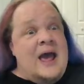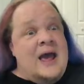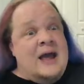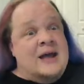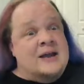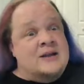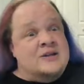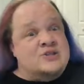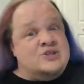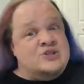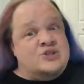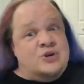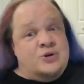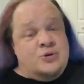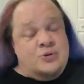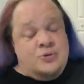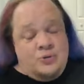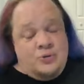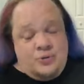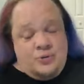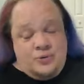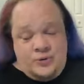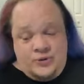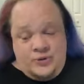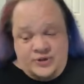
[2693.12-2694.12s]
And
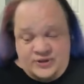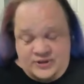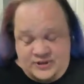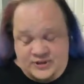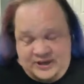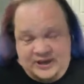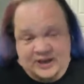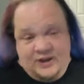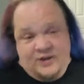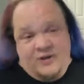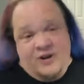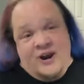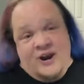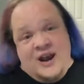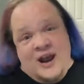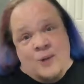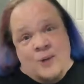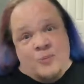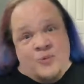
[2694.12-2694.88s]
so here I